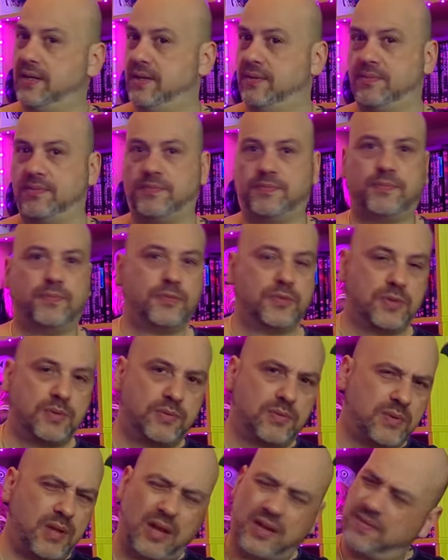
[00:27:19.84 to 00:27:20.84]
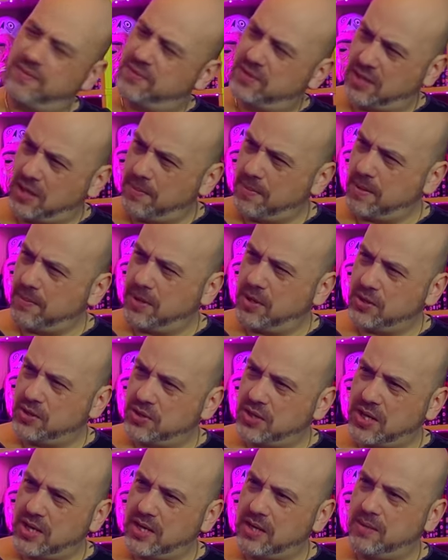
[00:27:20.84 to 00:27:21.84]
uh, some M.R.
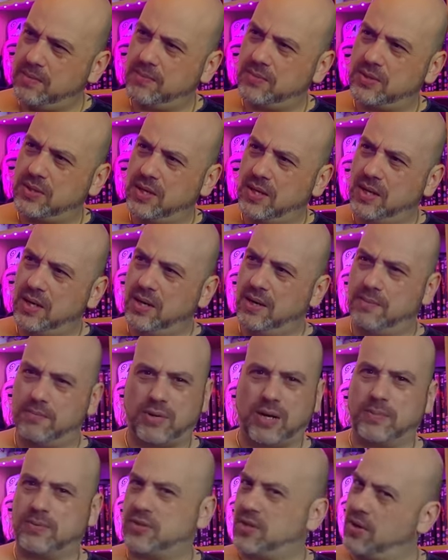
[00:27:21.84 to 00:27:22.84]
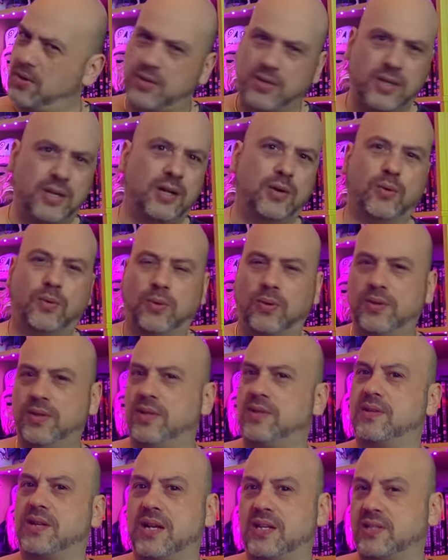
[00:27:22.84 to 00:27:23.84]
James, Bram Stoker, all of the
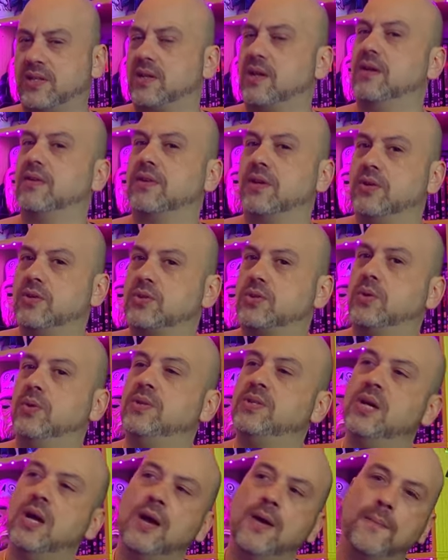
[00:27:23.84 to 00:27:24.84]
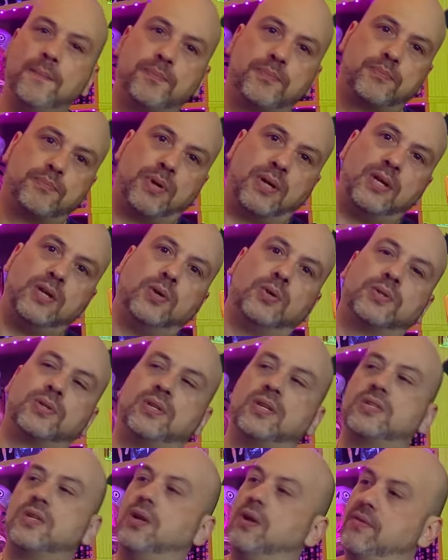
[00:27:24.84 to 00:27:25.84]
other classic kind of ghost stories, but he also
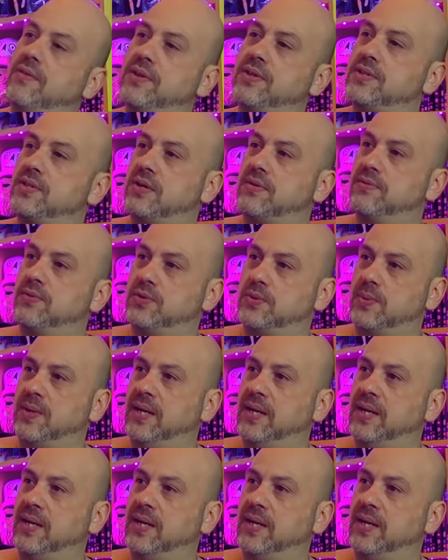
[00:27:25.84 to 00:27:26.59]
does a lot of other stuff as